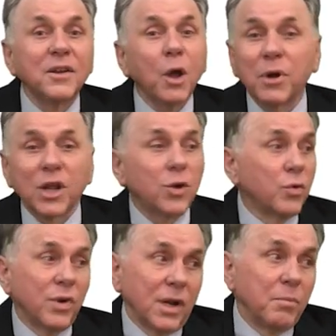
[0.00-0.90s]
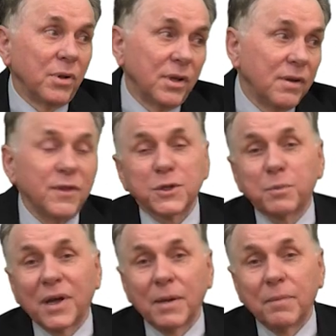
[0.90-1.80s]
Nobody could really believe
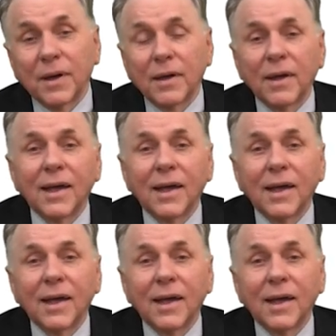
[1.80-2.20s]
this paper.